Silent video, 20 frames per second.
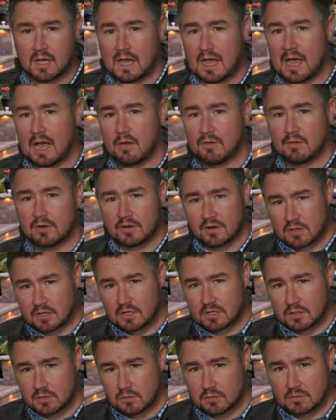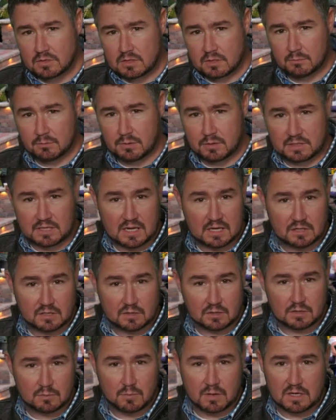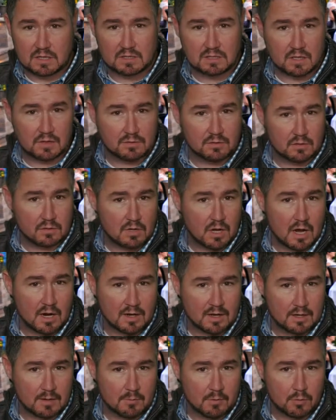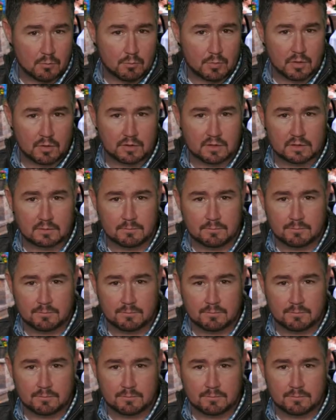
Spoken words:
how they're going to use the potential space that they're talking about building.